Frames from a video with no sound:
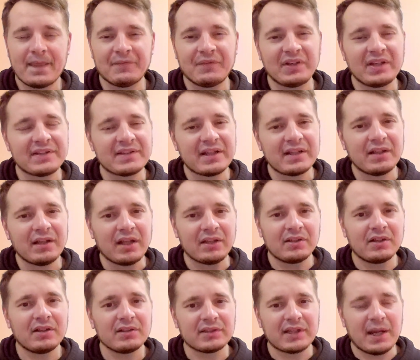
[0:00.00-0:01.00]
I think that a
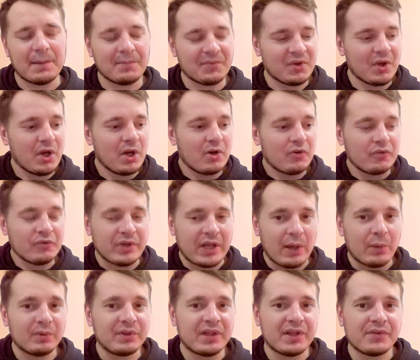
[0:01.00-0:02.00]
lot of times
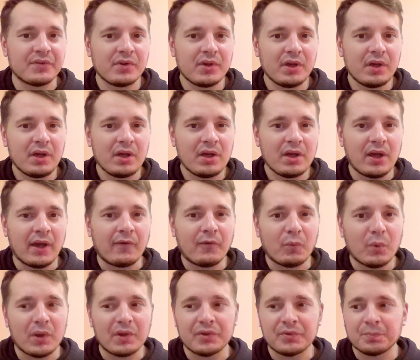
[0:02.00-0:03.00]
nowadays,
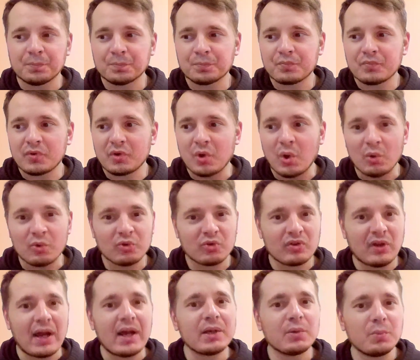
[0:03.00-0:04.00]
everyone goes
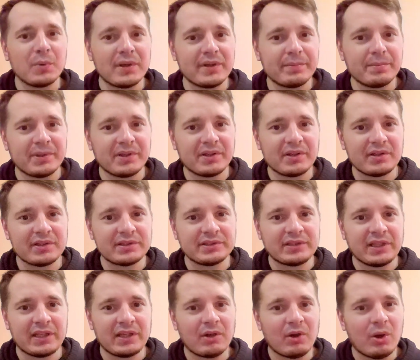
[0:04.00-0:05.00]
sideways
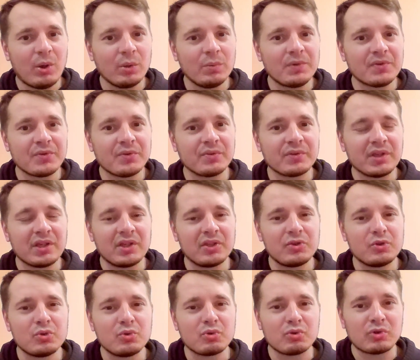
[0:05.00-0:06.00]
because they always
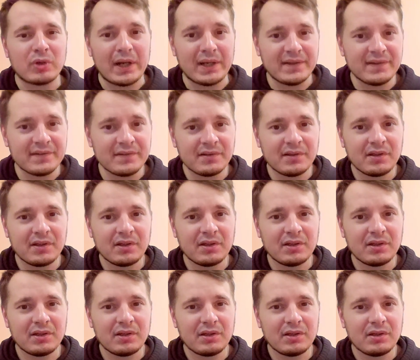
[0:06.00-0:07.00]
looking to rights
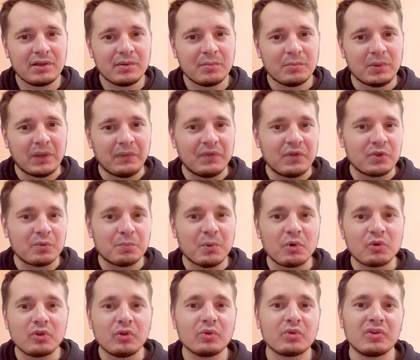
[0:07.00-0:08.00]
when we're
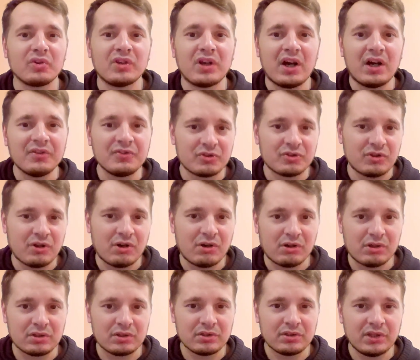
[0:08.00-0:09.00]
supposed to look on other
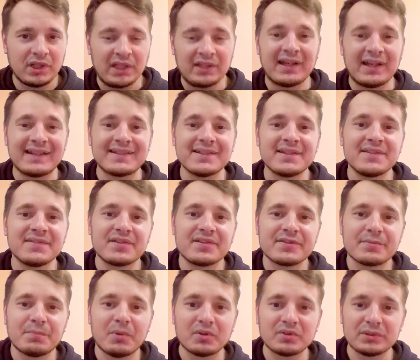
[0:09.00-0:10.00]
R, and that is
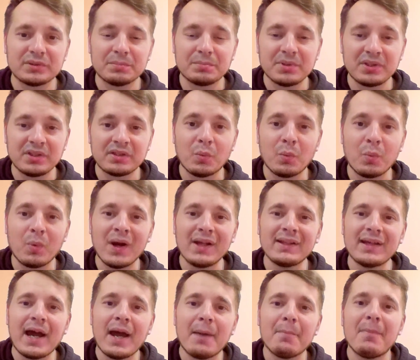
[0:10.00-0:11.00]
responsibility.
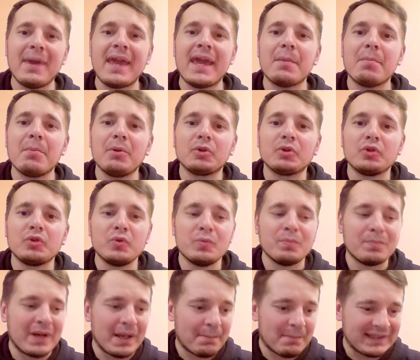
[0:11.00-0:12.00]
What I'm able to
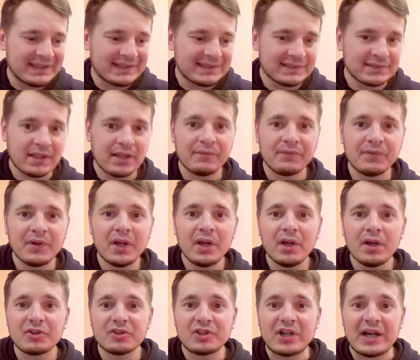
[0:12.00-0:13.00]
do by myself,
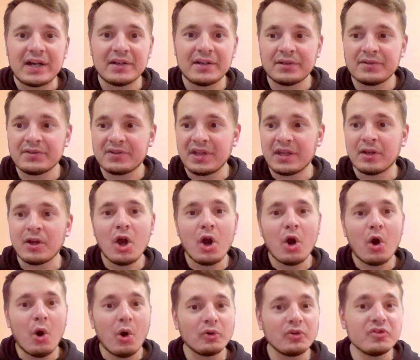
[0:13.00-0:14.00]
rather than saying,
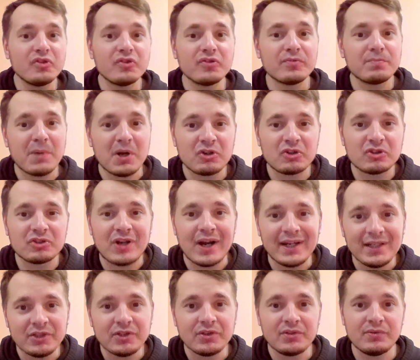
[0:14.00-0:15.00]
oh, this is my
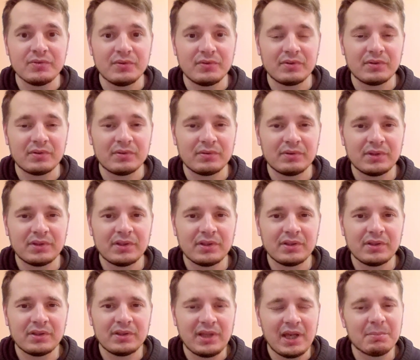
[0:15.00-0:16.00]
right to do so.
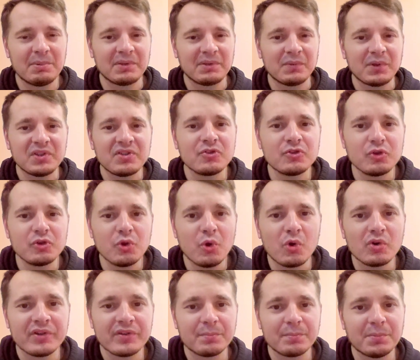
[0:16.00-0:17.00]
Yeah, but what is
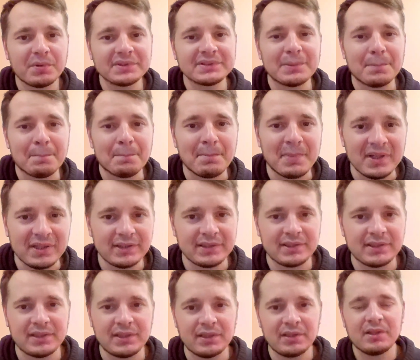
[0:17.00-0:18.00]
your
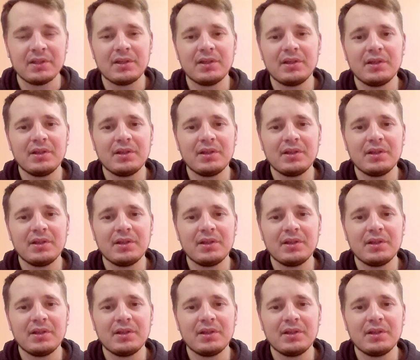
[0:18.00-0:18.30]
responsibility?